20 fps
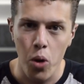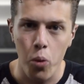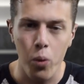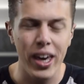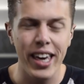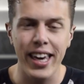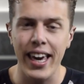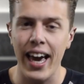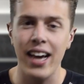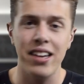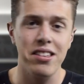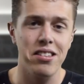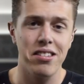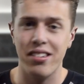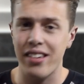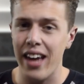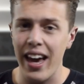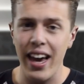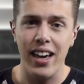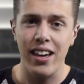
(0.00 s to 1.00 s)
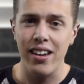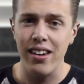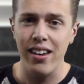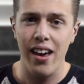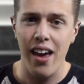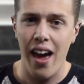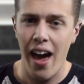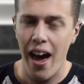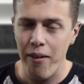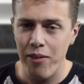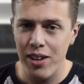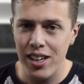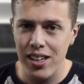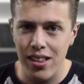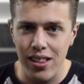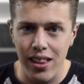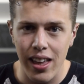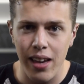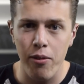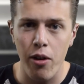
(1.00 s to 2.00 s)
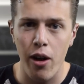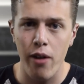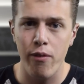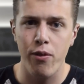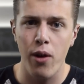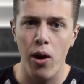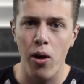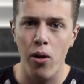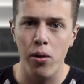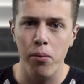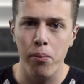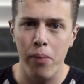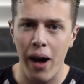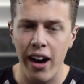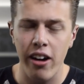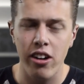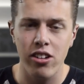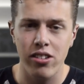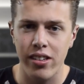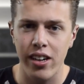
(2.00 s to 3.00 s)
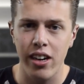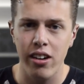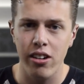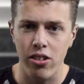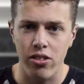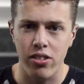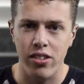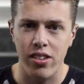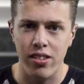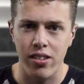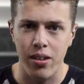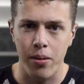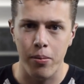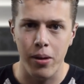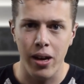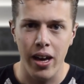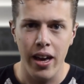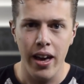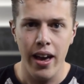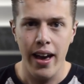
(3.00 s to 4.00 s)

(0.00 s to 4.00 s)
We can't stand having to leave our phone by our stereo system.